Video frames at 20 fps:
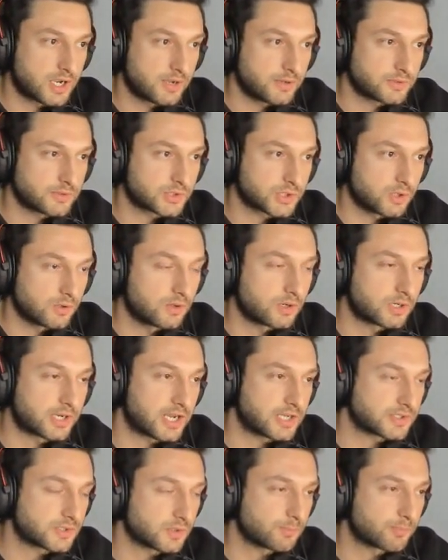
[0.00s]

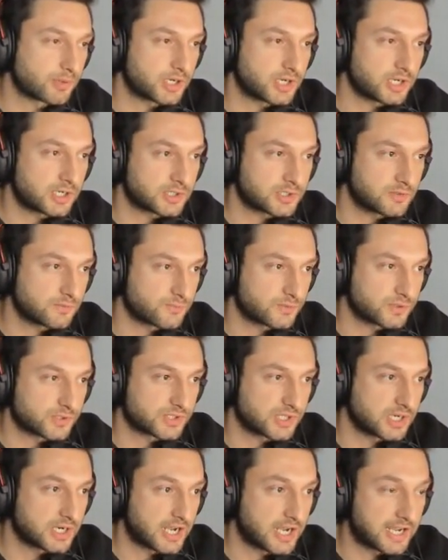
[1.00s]
So prediction for
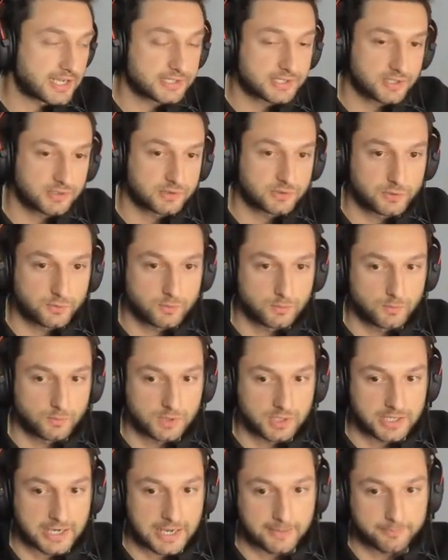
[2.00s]
Sunday, I said
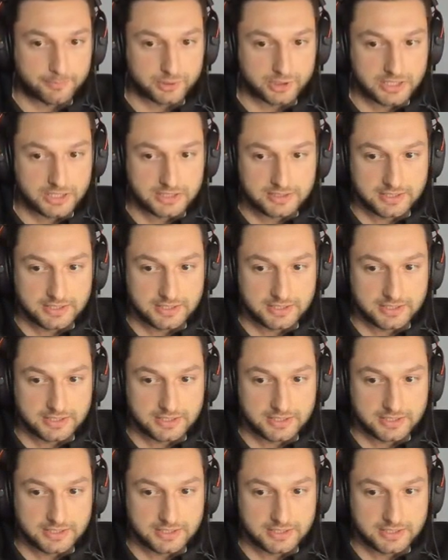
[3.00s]
2-1 Napoli.